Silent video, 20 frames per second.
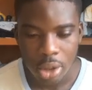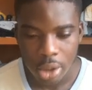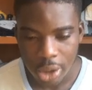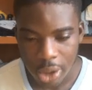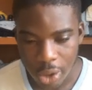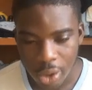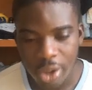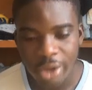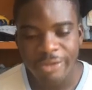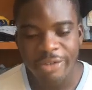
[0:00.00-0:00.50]

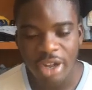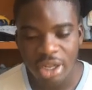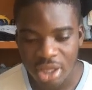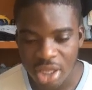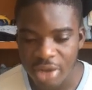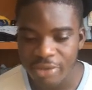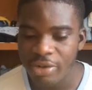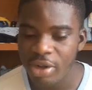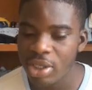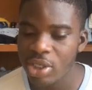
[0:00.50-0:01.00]
only
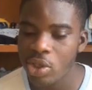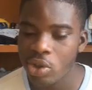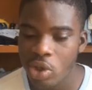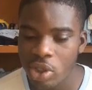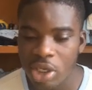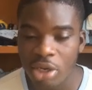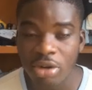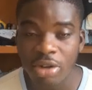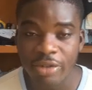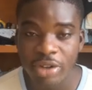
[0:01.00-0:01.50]
factor affecting
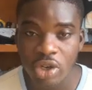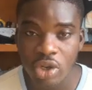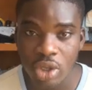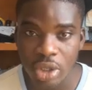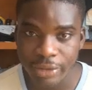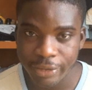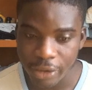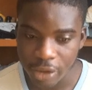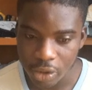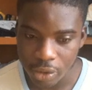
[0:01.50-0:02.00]
cost and revenue
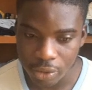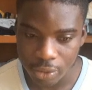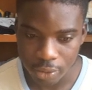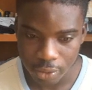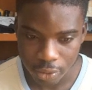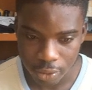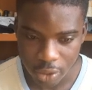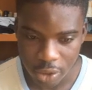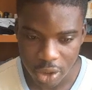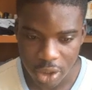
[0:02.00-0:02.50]
is volume.
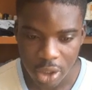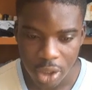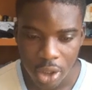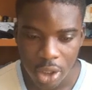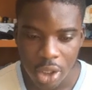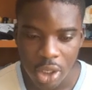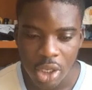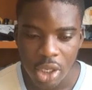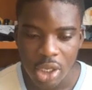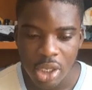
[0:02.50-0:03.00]

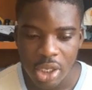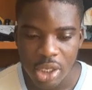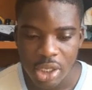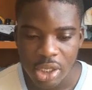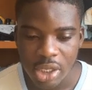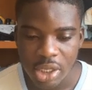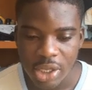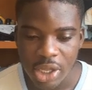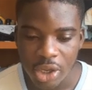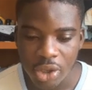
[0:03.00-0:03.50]

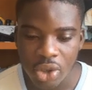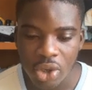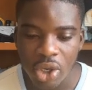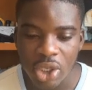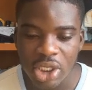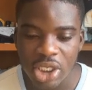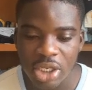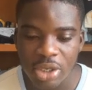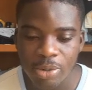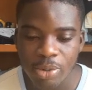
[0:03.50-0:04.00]

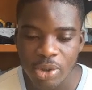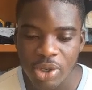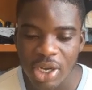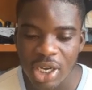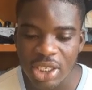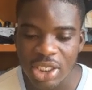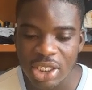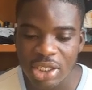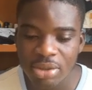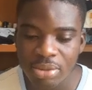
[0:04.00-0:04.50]
Technology,
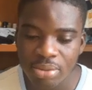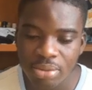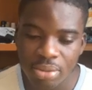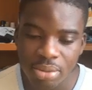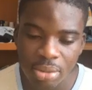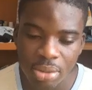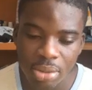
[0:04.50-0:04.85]
production